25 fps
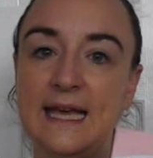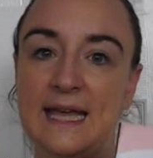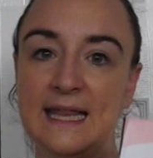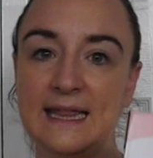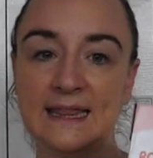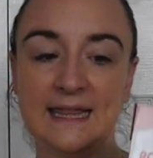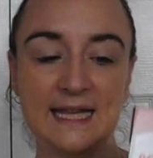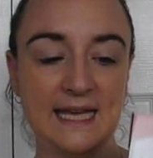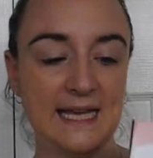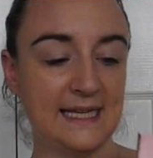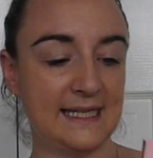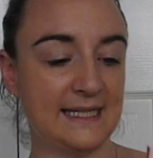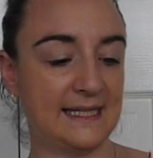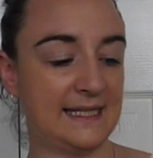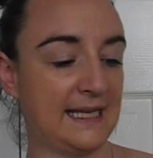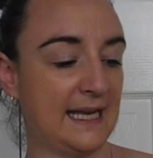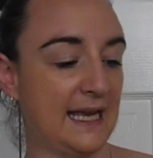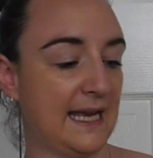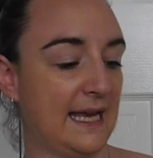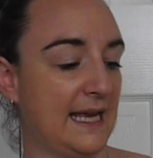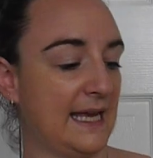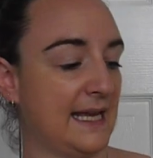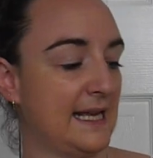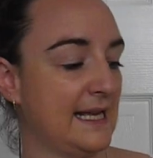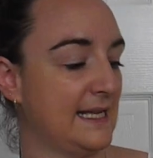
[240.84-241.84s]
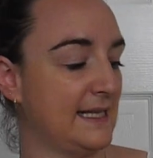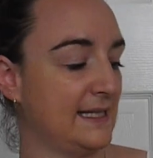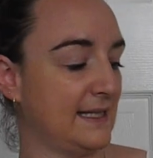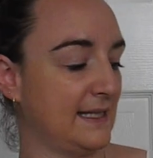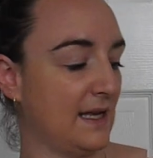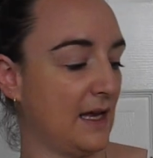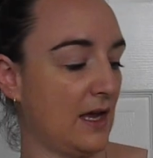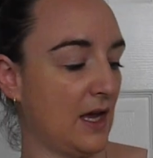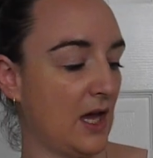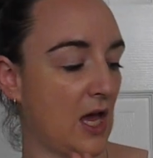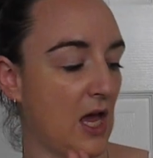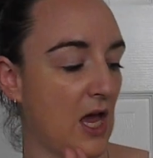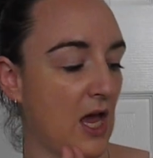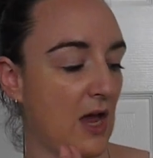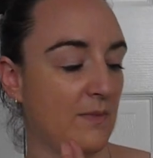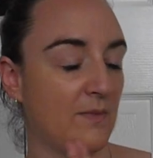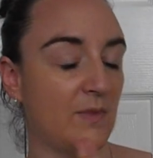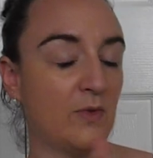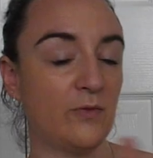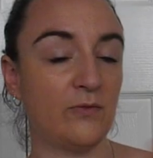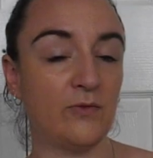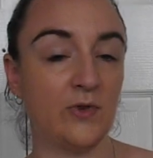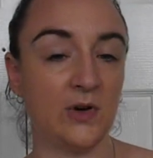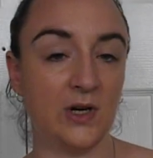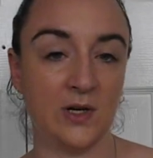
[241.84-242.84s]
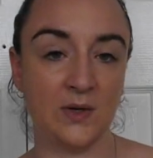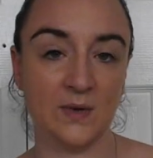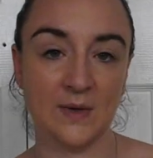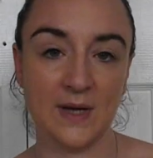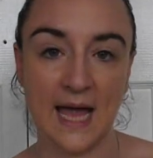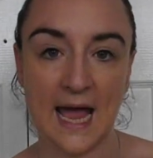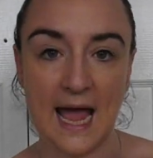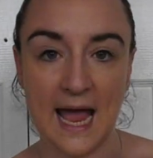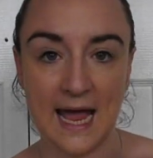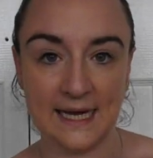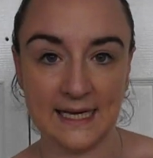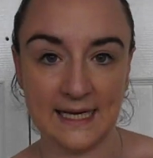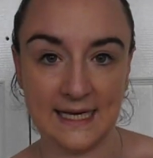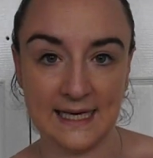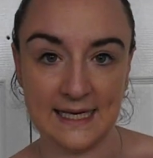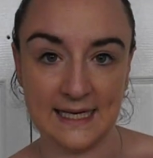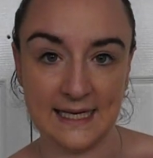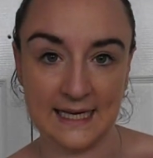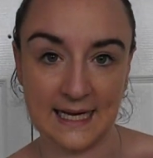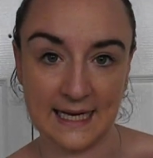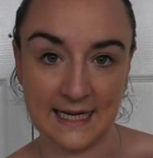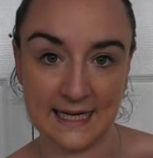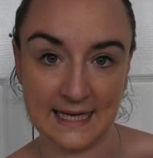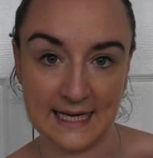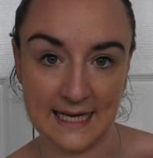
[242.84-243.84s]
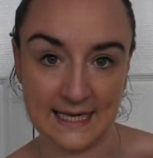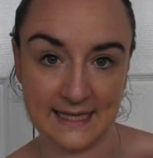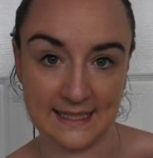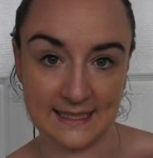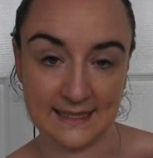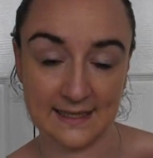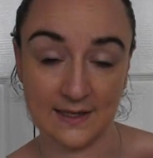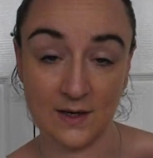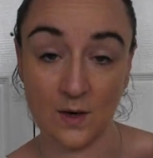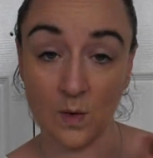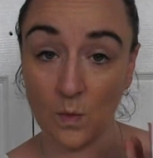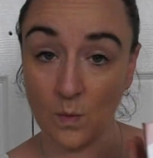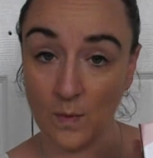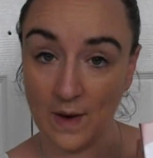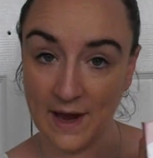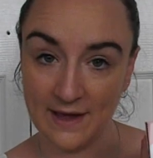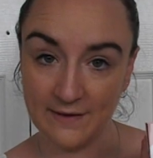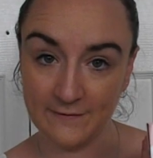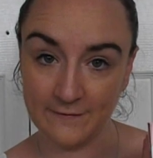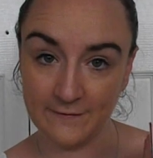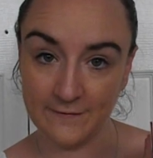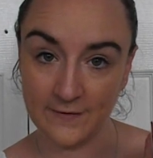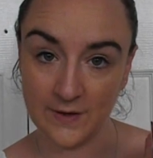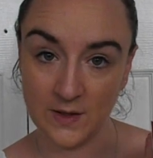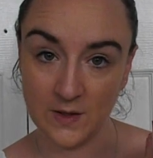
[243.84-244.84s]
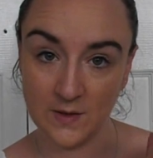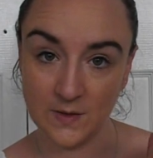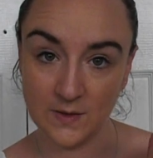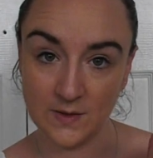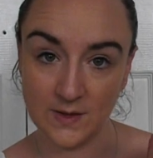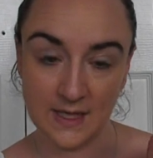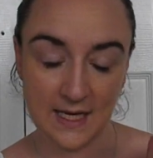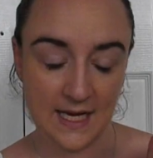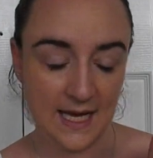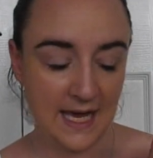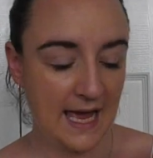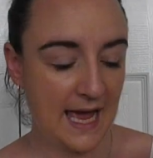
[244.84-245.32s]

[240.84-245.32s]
This is Royal Canin kitten wet food,